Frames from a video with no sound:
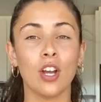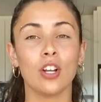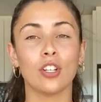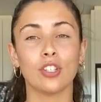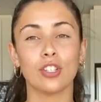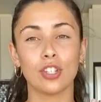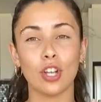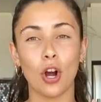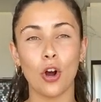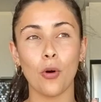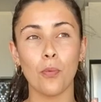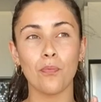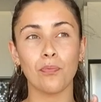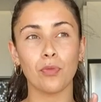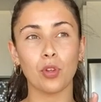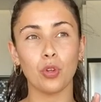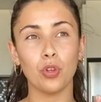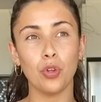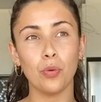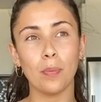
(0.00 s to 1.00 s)
So
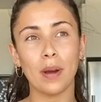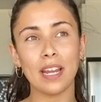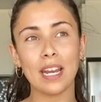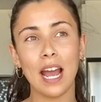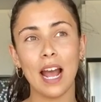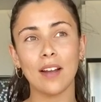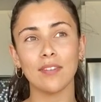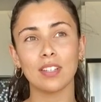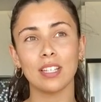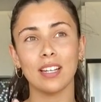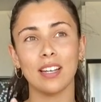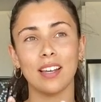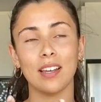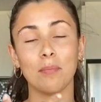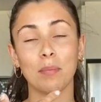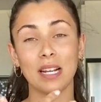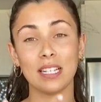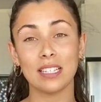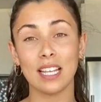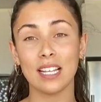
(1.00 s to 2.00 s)
you might have to, it
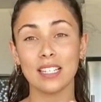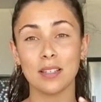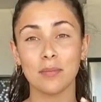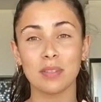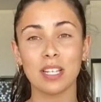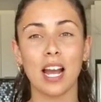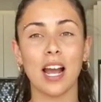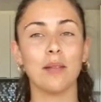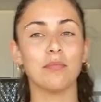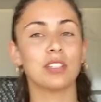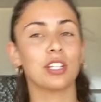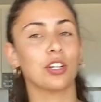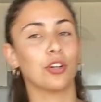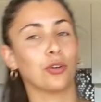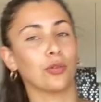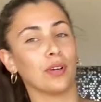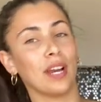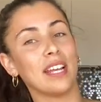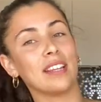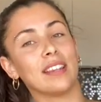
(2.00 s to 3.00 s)
might take some time to
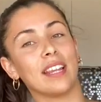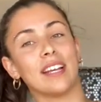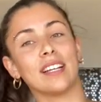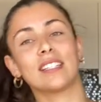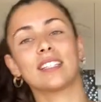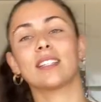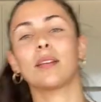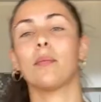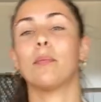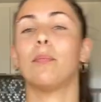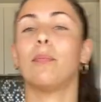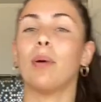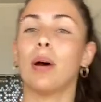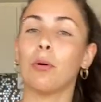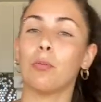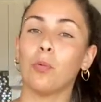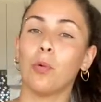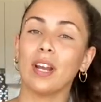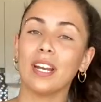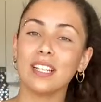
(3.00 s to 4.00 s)
create this,
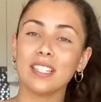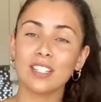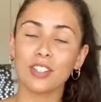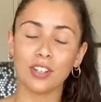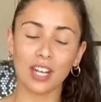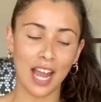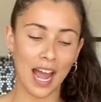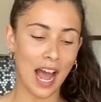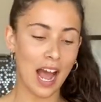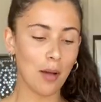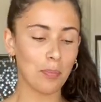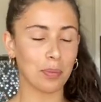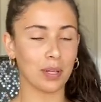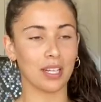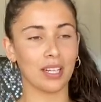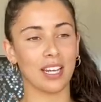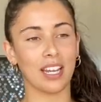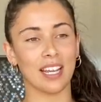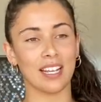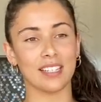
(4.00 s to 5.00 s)
but what is gonna
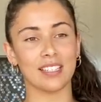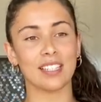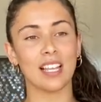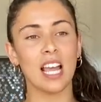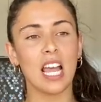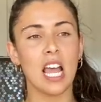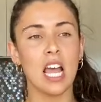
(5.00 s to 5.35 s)
happen is,